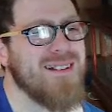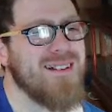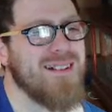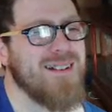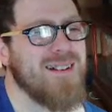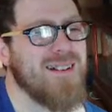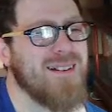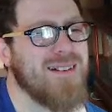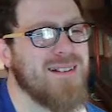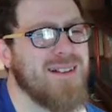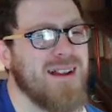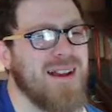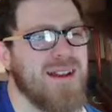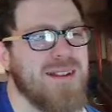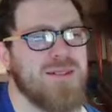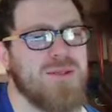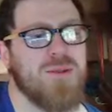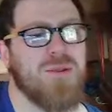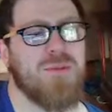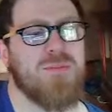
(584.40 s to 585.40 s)
Okay,
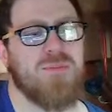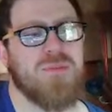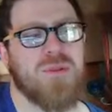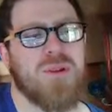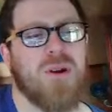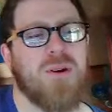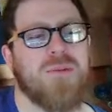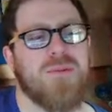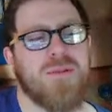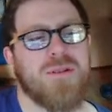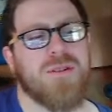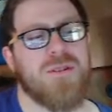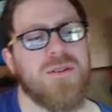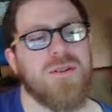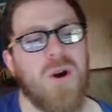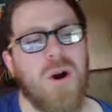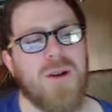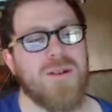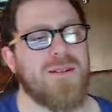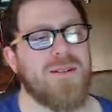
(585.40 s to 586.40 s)
dude, don't
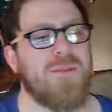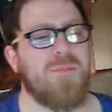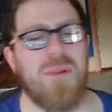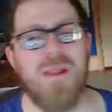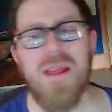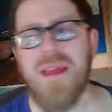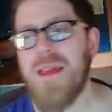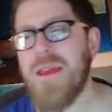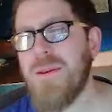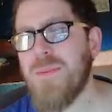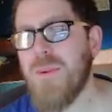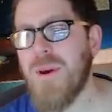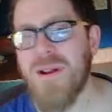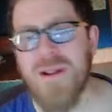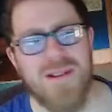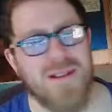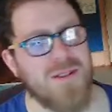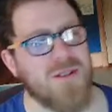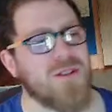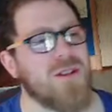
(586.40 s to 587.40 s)
not play
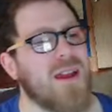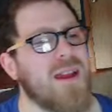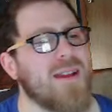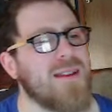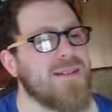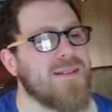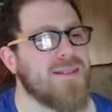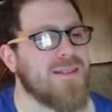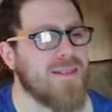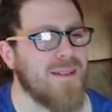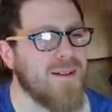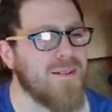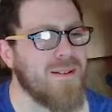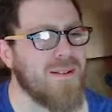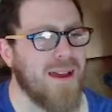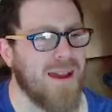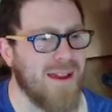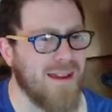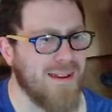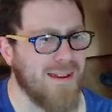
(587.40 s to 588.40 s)
Wonder Chase.
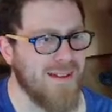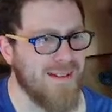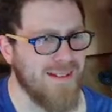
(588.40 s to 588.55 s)
Okay.